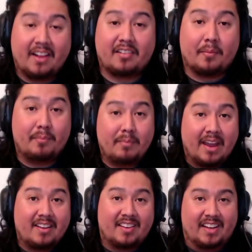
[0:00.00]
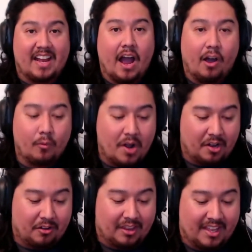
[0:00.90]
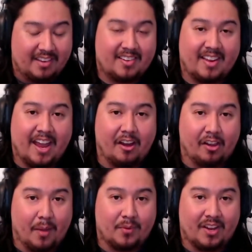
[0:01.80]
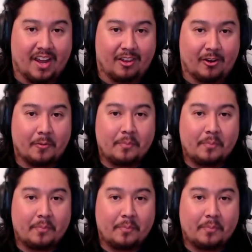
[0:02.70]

amazing how well they scale up together.